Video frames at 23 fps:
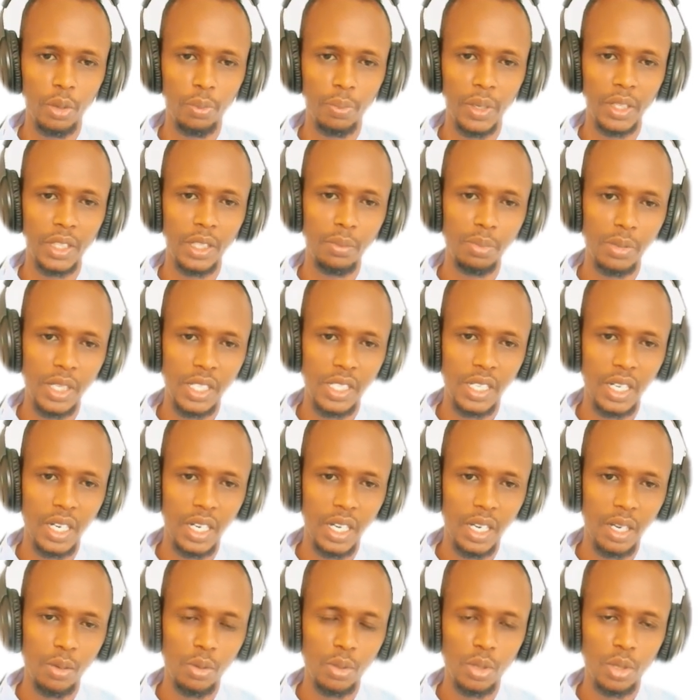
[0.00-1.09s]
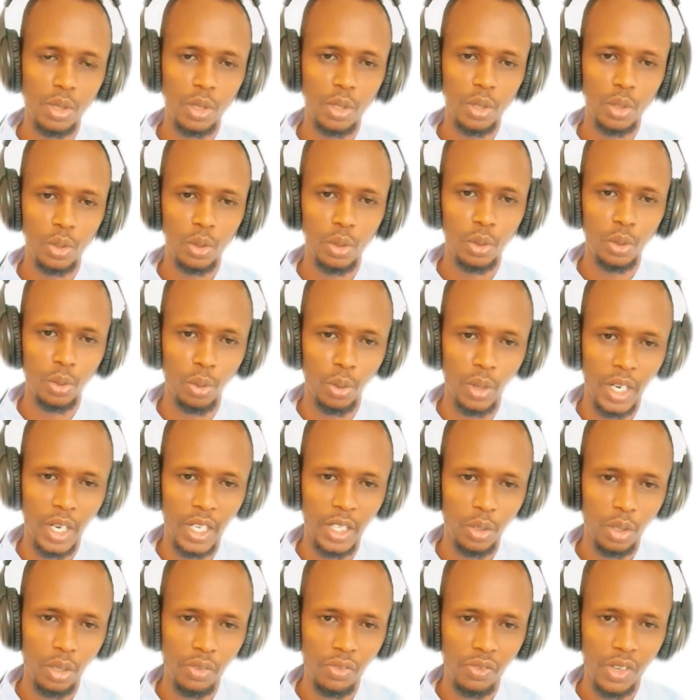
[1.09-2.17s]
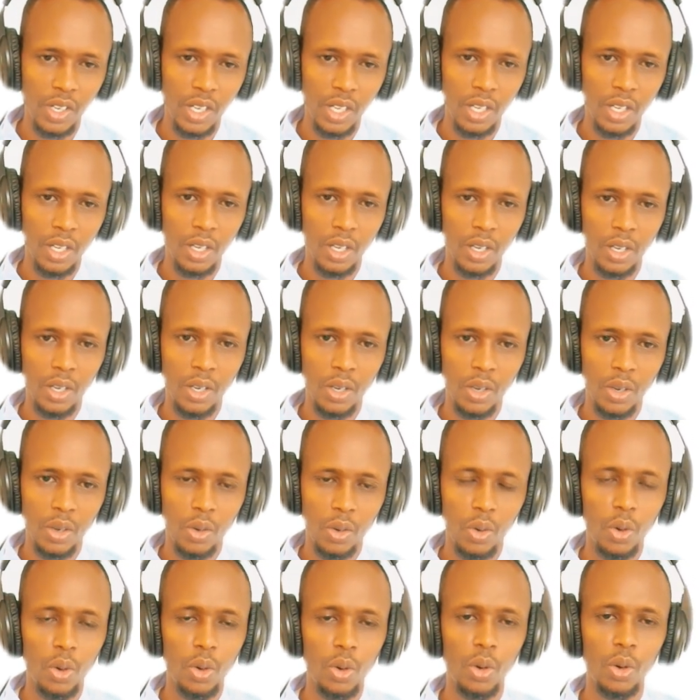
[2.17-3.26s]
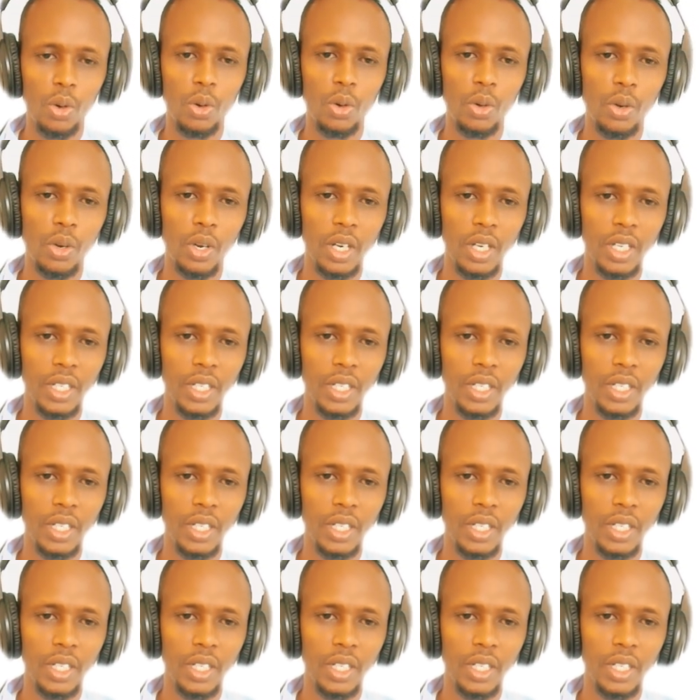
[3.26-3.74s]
But IPSAS allows you to write off or